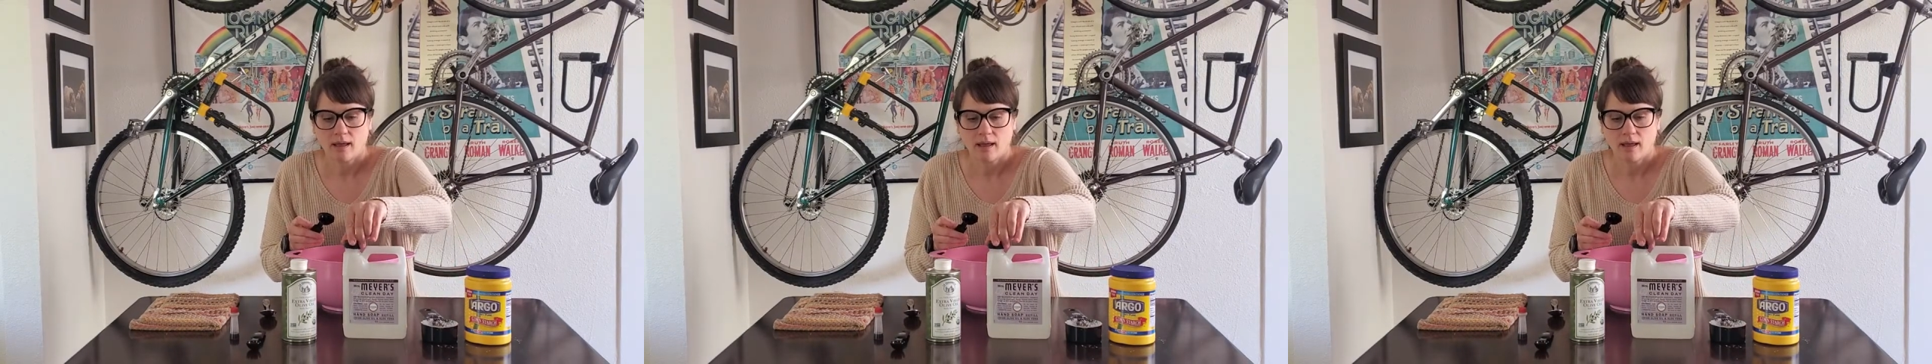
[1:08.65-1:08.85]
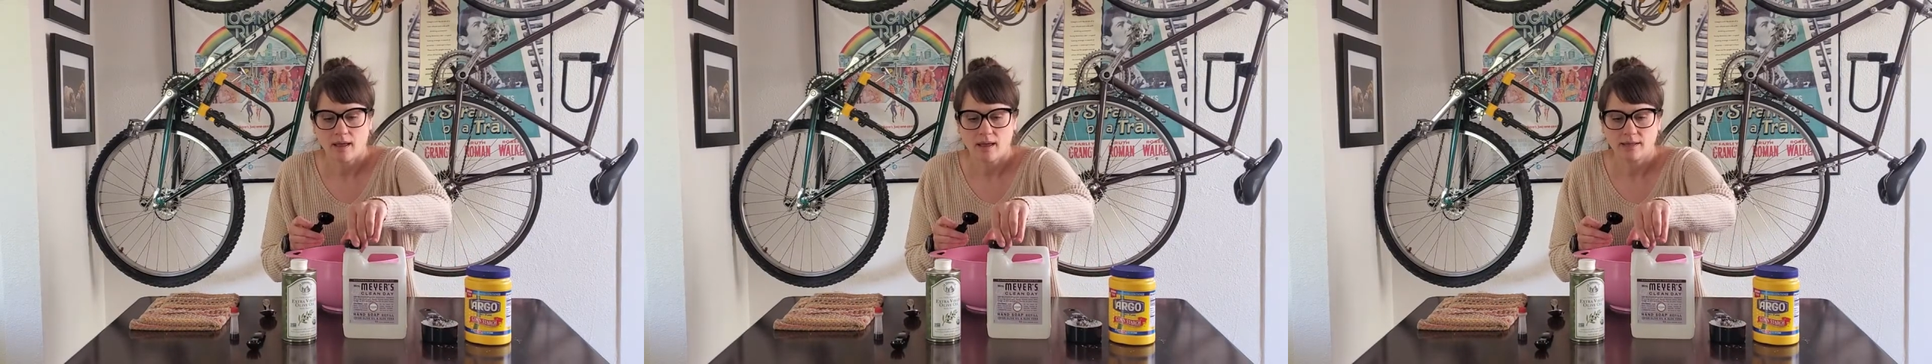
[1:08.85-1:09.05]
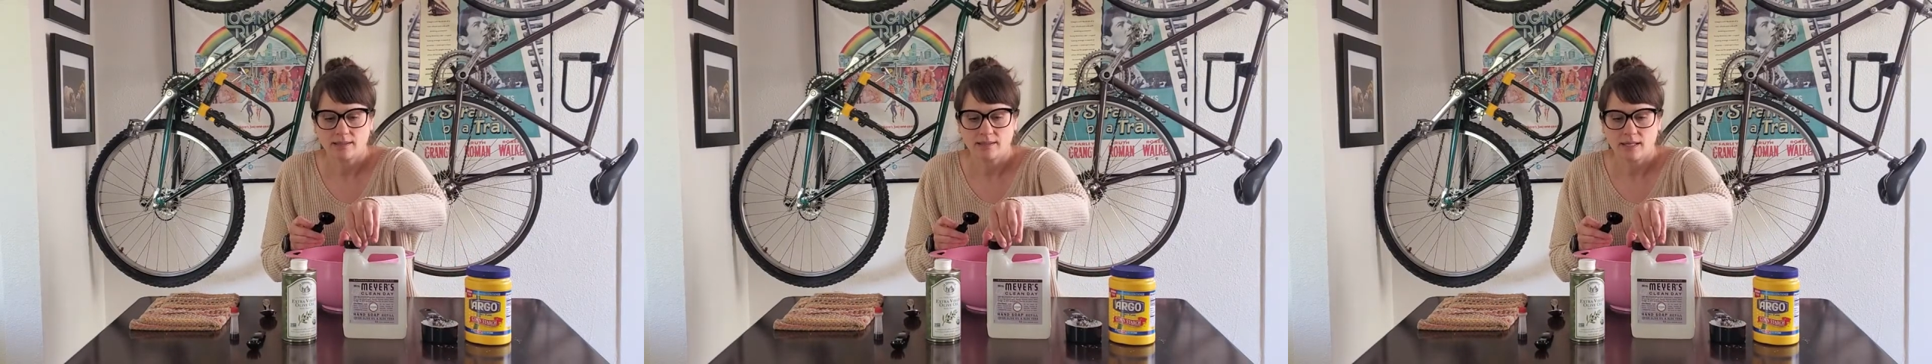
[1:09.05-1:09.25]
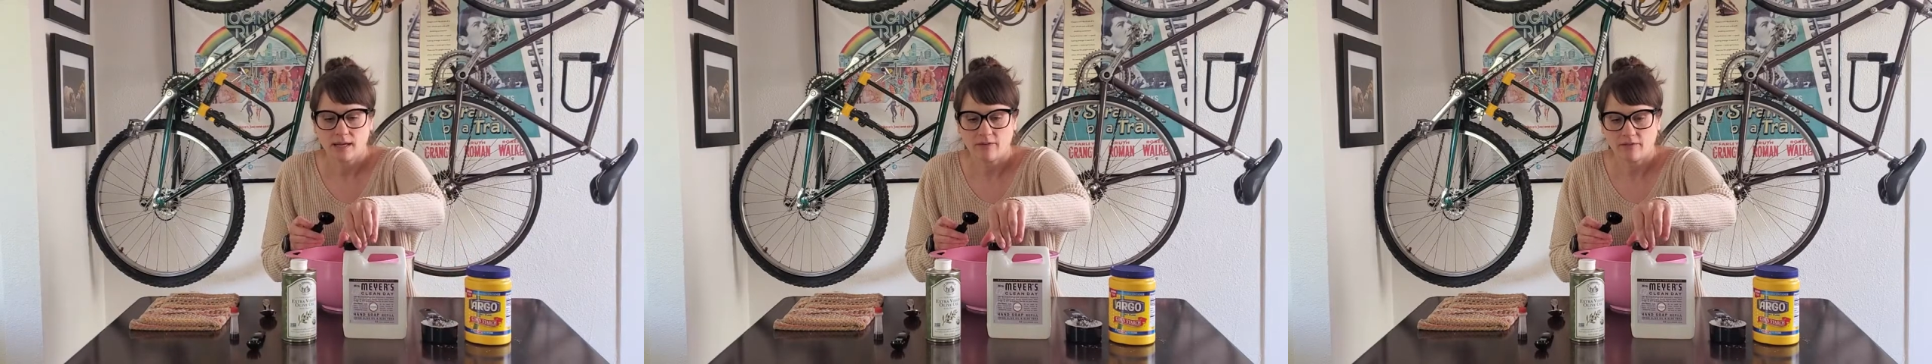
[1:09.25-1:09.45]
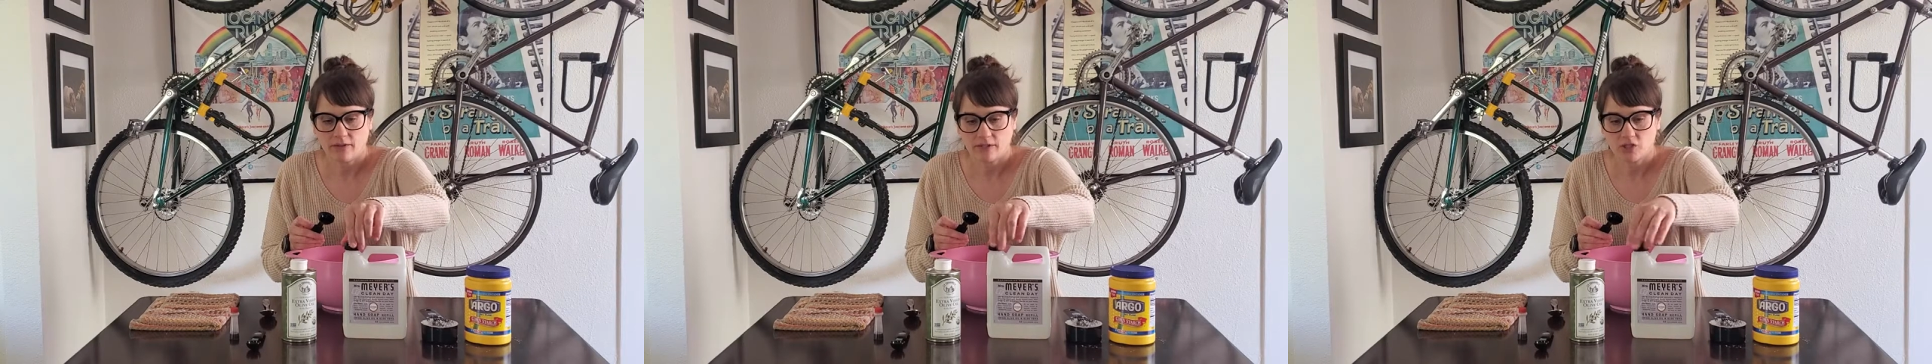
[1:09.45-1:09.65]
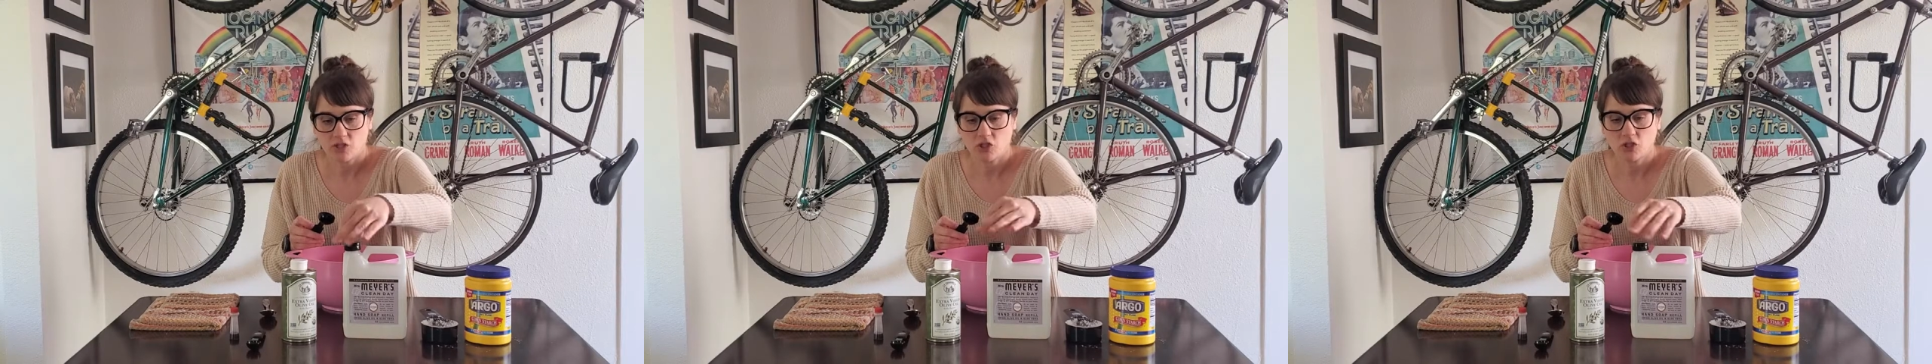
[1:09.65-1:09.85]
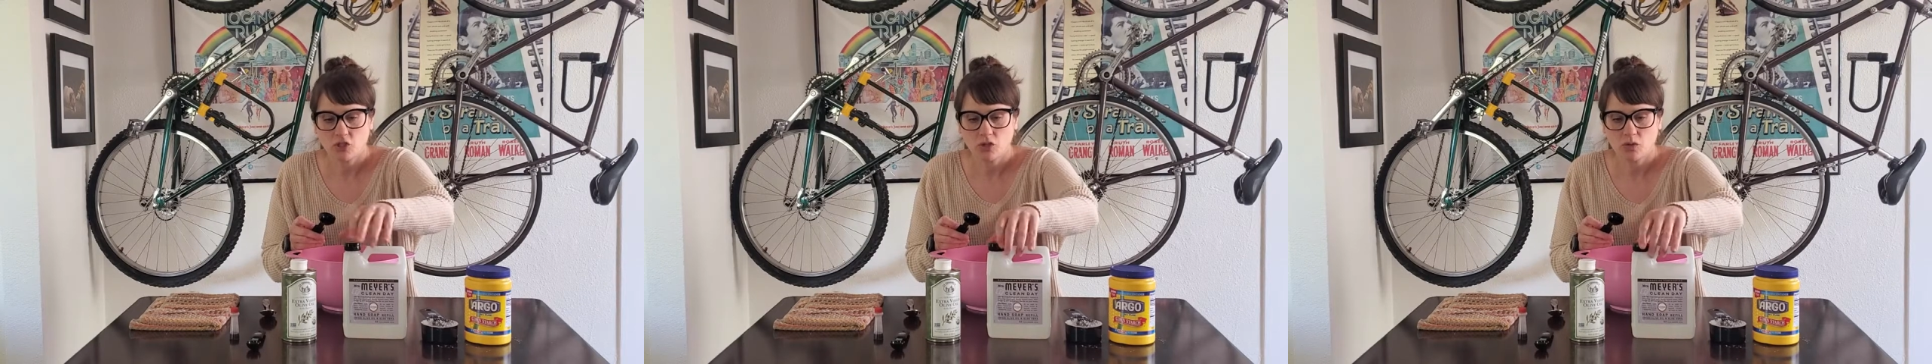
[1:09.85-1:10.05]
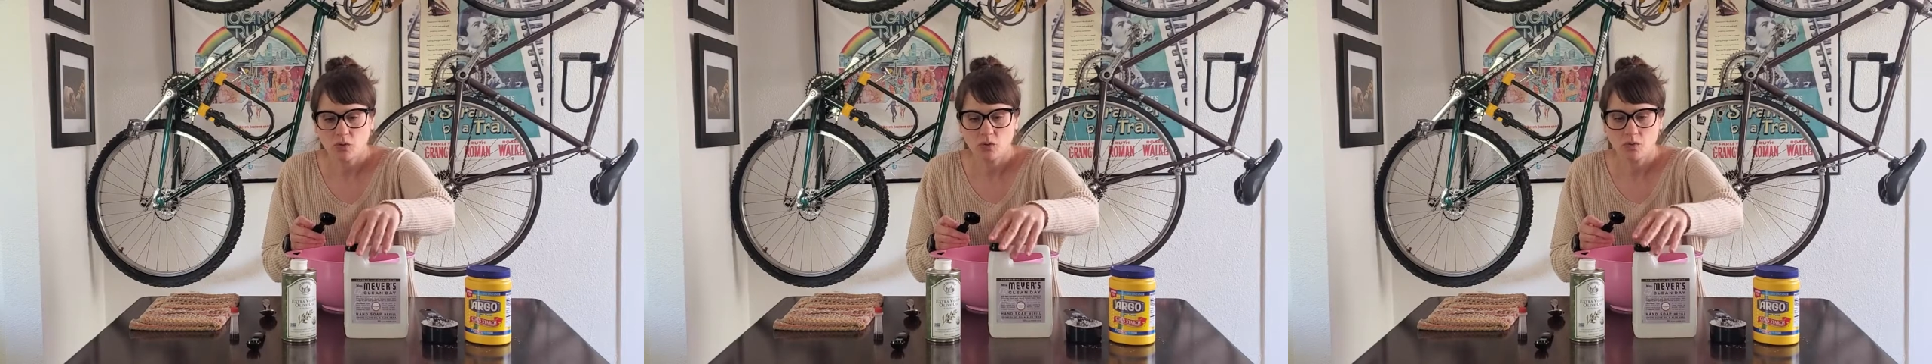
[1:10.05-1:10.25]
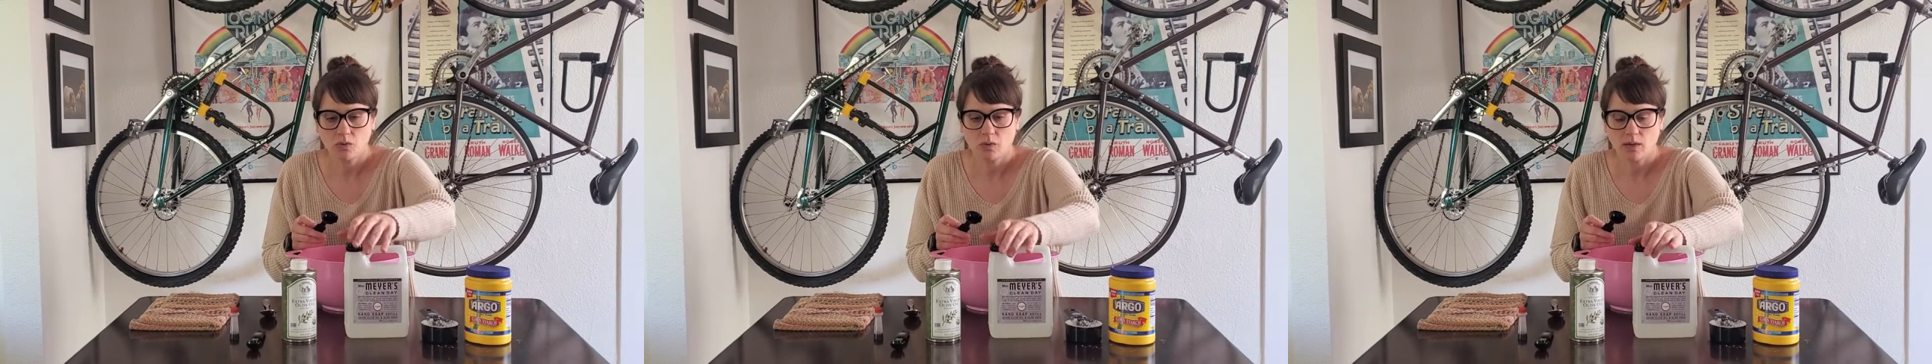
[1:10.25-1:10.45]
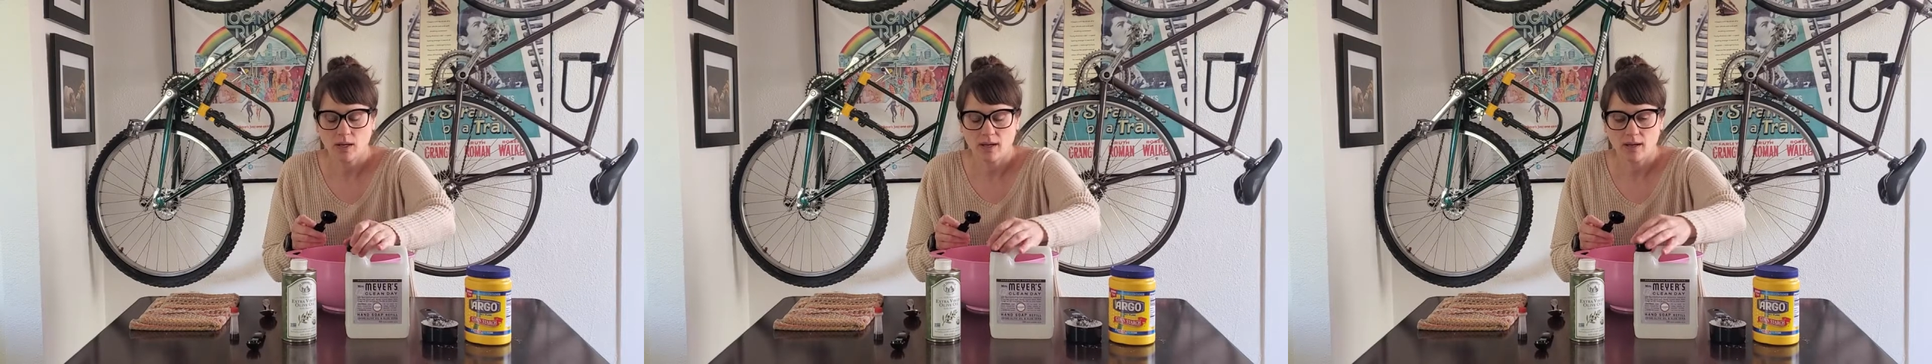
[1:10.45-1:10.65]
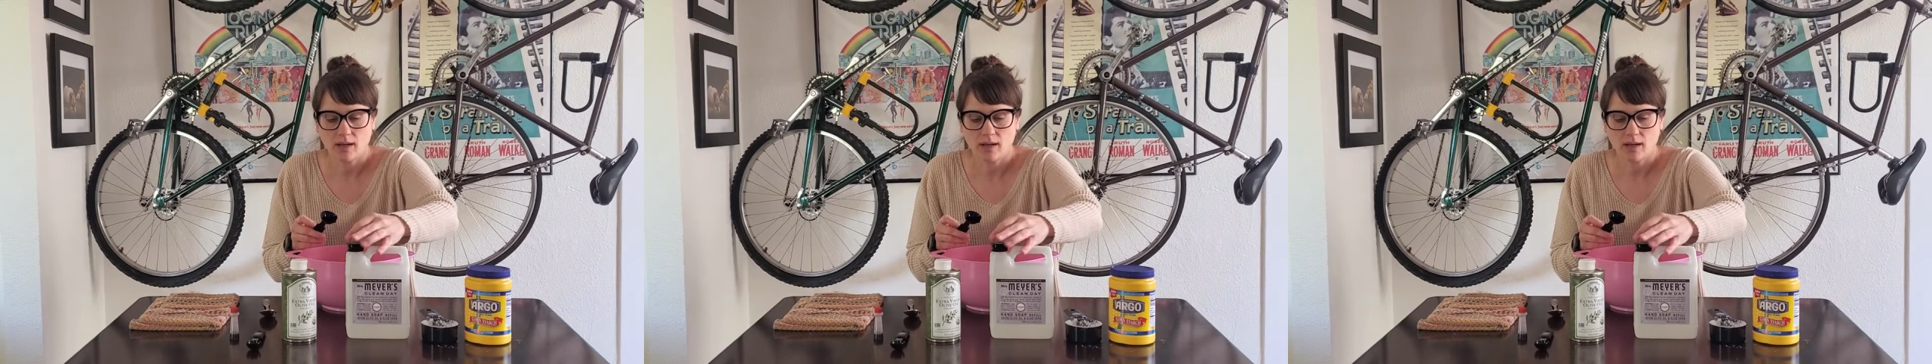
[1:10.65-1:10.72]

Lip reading: and if it's too